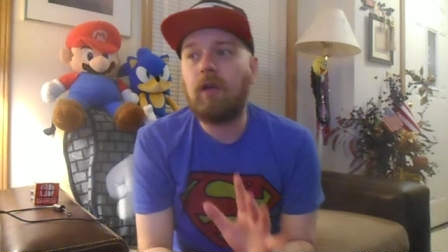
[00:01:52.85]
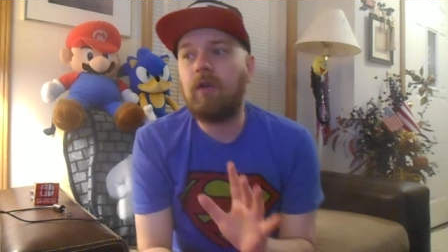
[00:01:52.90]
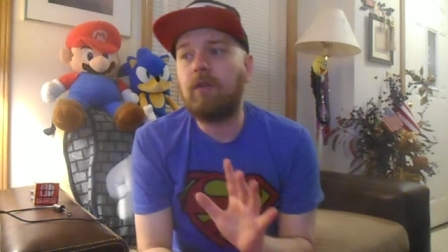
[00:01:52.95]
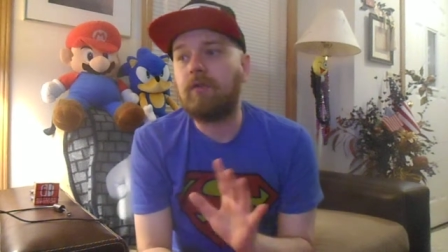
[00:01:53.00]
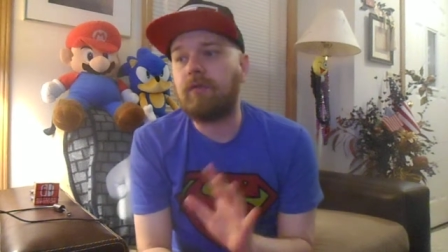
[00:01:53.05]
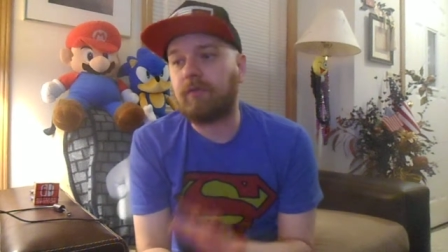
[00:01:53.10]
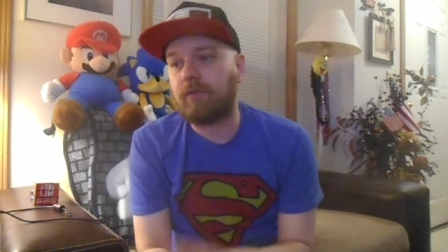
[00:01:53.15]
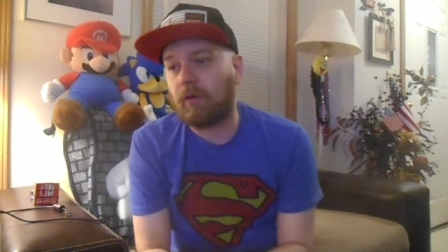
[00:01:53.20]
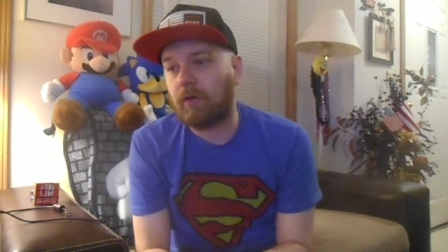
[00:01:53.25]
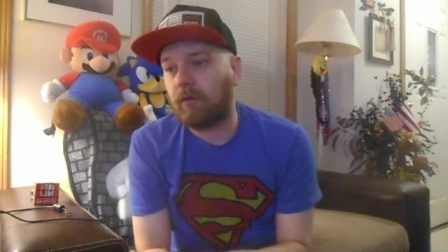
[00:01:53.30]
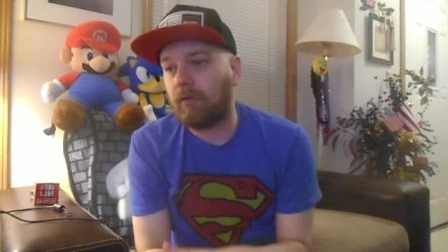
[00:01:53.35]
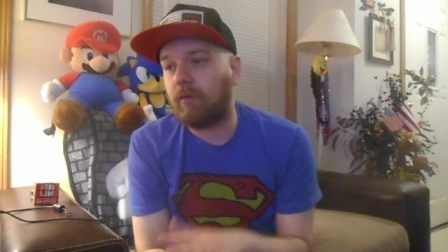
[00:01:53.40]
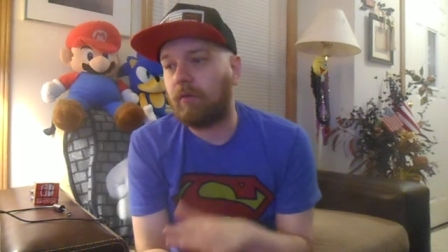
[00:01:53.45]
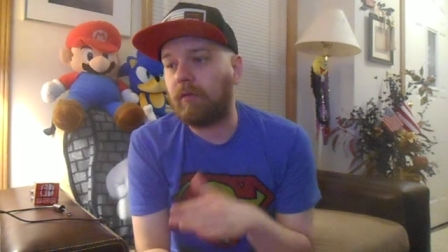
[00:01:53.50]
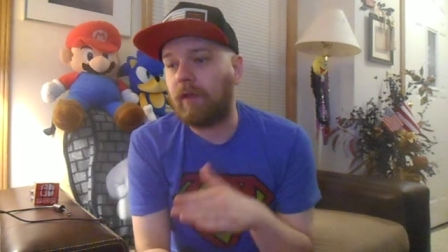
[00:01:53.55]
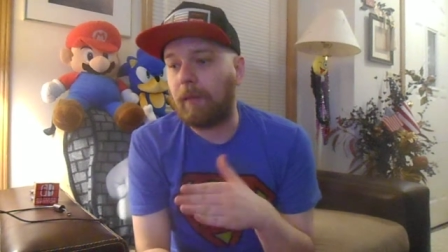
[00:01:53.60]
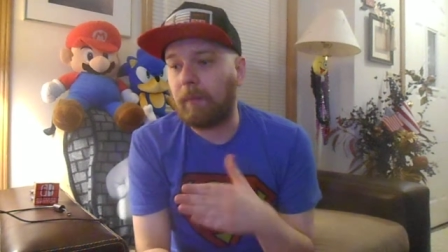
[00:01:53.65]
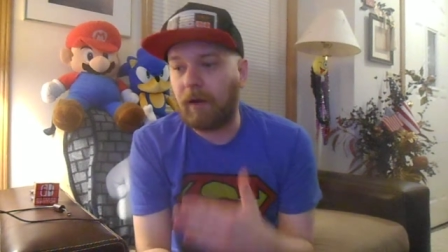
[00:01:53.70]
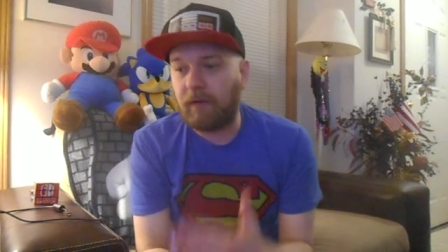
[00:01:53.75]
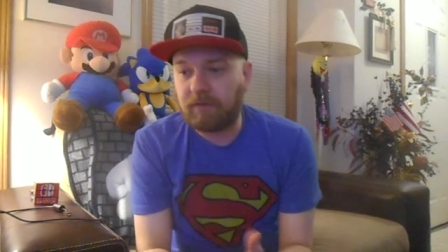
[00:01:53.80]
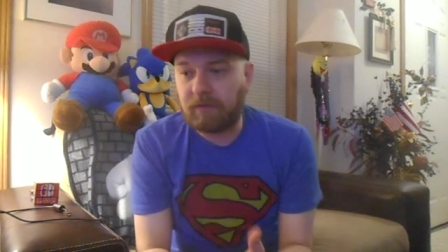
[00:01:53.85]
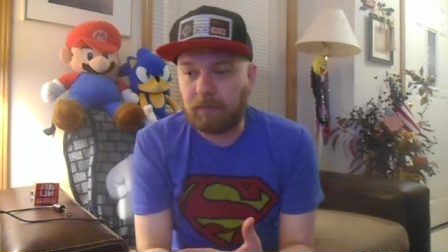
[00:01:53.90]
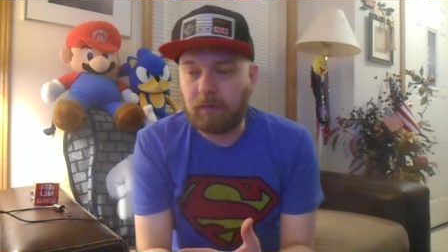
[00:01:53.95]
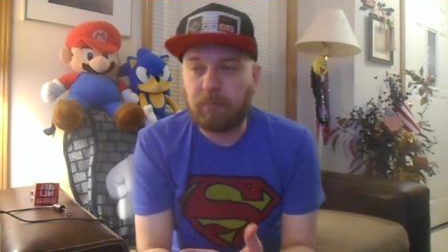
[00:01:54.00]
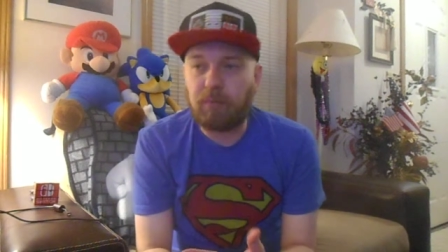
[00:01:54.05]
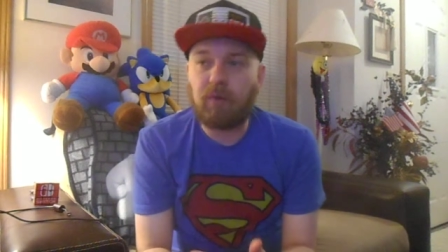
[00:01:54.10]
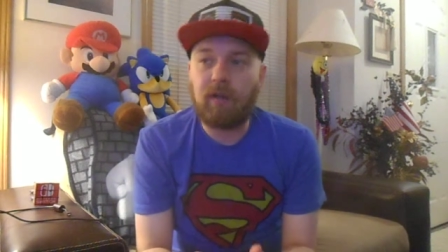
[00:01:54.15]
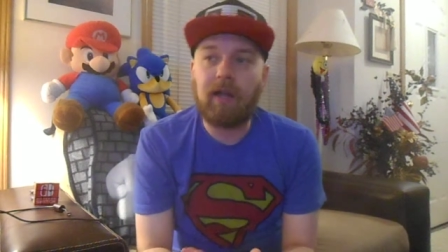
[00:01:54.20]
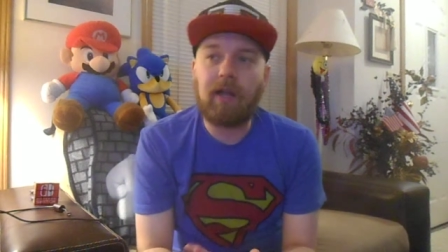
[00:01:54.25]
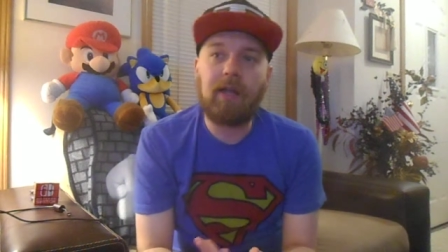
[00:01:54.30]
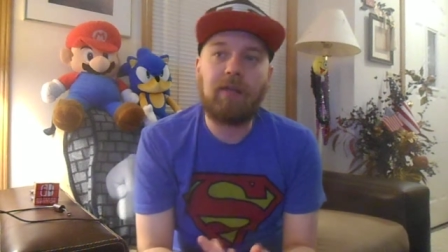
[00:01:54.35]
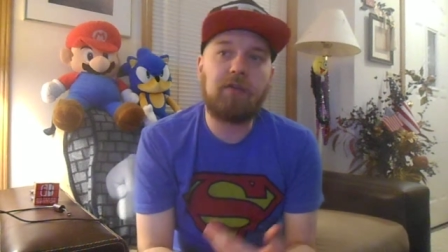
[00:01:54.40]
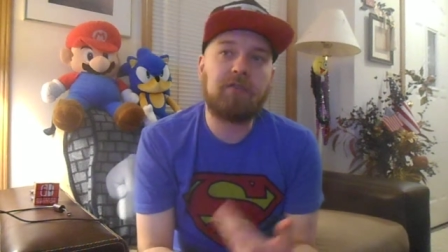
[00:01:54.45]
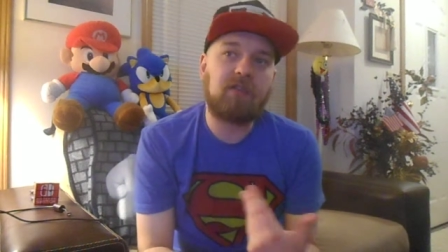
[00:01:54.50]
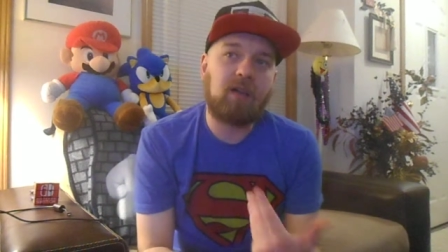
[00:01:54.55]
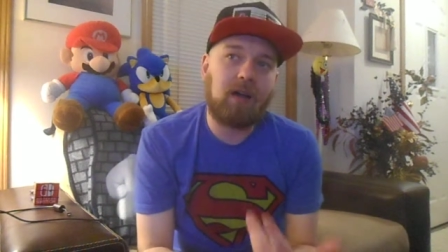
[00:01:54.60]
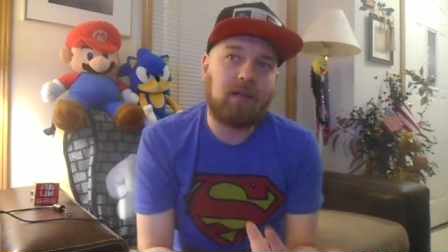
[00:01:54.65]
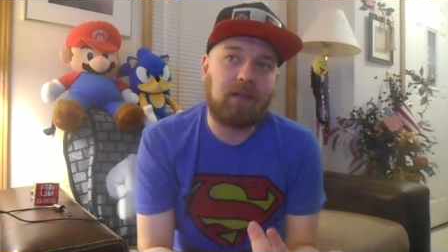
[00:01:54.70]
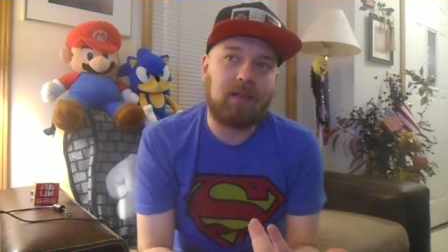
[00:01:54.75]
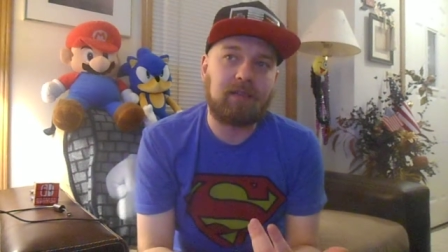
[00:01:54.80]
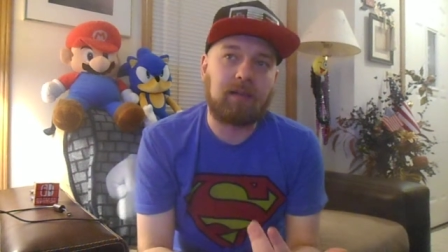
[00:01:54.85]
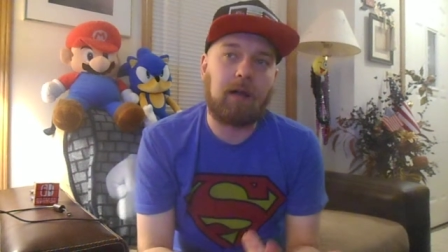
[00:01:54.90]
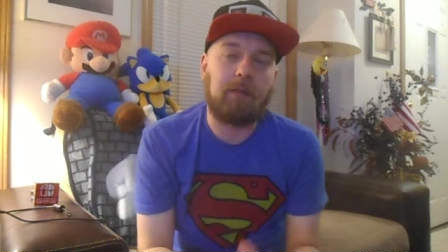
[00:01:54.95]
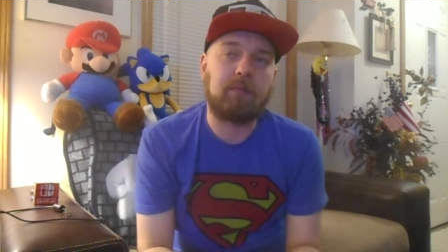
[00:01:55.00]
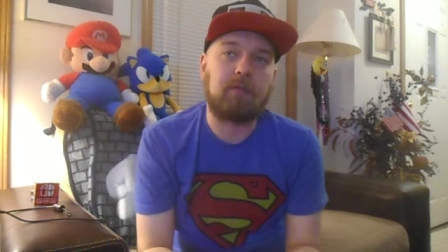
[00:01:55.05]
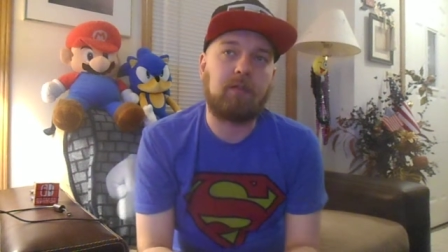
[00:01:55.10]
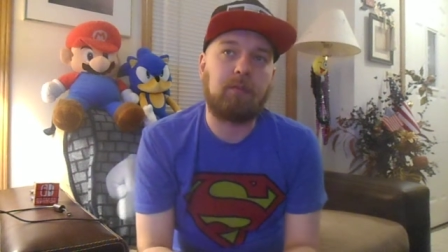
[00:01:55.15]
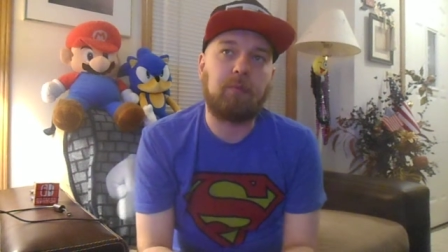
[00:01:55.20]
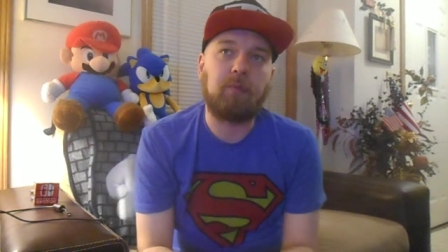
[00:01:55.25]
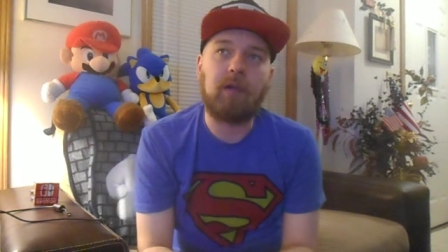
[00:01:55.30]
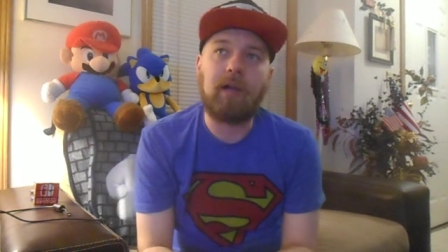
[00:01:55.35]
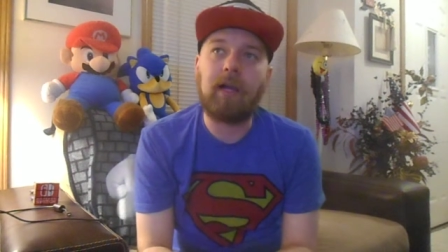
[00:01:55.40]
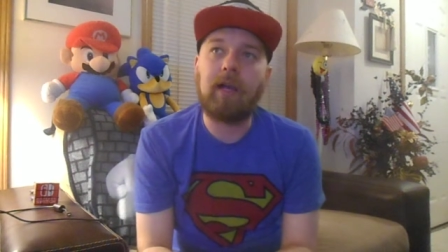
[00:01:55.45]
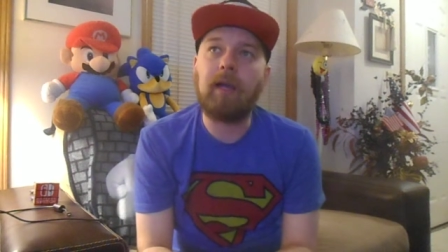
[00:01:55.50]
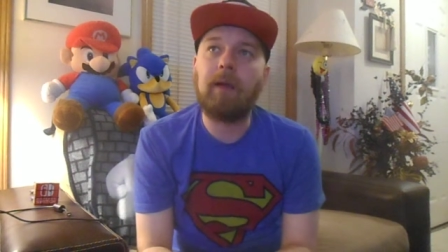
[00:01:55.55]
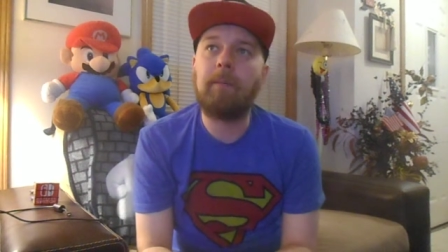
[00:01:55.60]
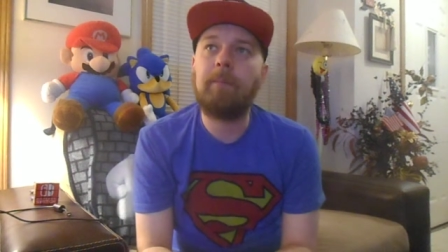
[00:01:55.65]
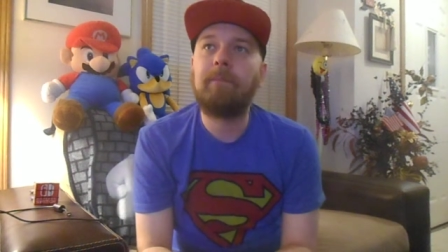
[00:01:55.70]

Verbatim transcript: So that comes into play. There's a lot of things that comes into play.